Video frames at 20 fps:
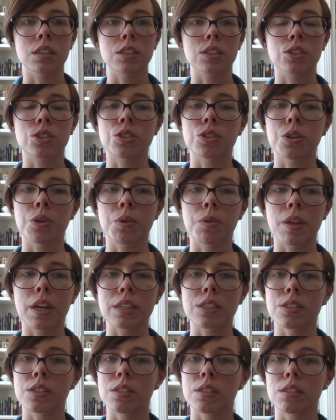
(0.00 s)
So
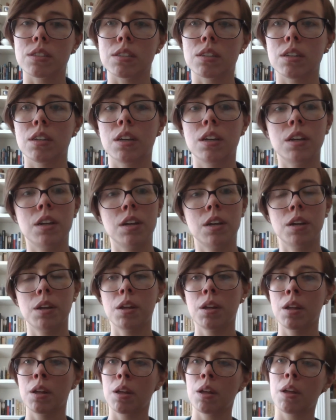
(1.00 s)
that's
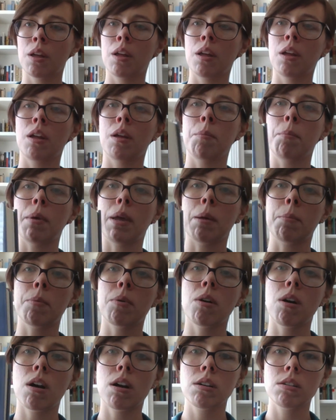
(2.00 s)

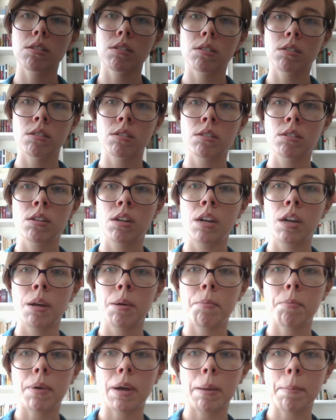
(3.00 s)
Paper Hearts
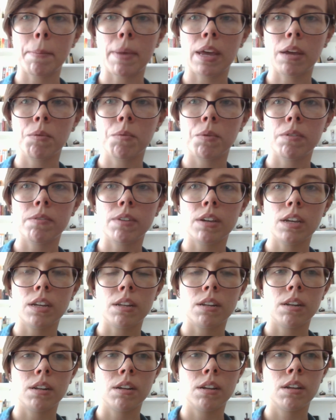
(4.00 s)
by Meg Wiviott,
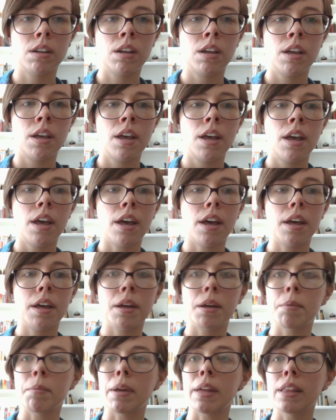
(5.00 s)

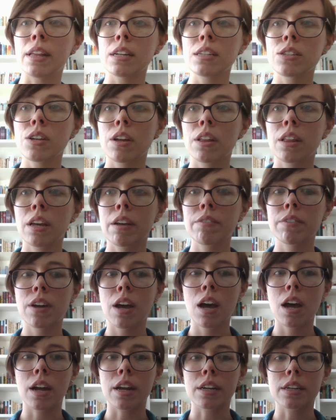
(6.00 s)
and that's all I've
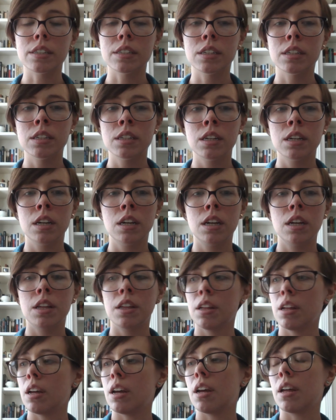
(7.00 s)
got.
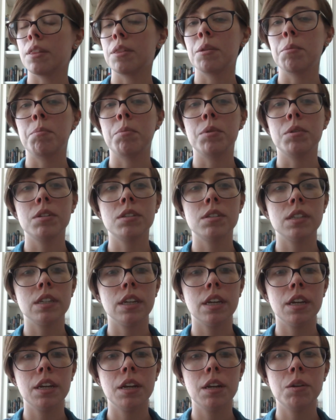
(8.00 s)
The books
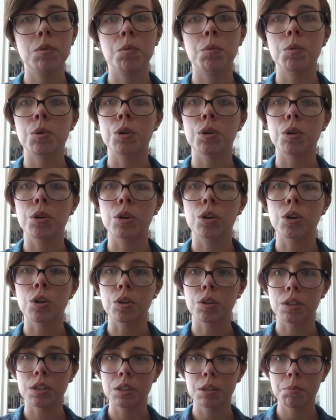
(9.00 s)
again were
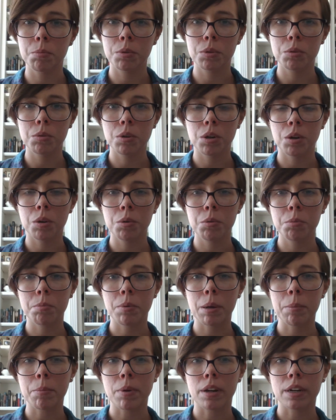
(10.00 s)
Girl in the Blue Coat
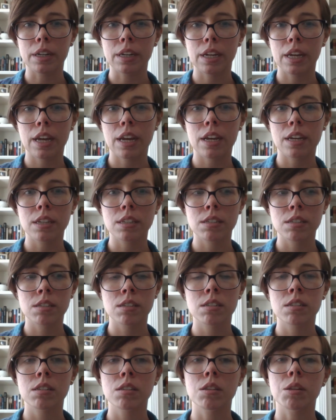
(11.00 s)
by Monica
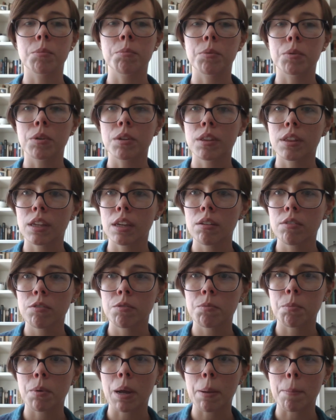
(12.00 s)
Hesse, The Book
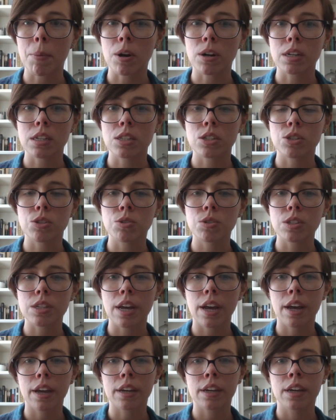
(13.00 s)
Thief by Markus
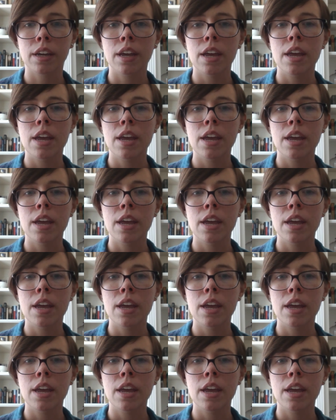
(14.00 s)
Zusak,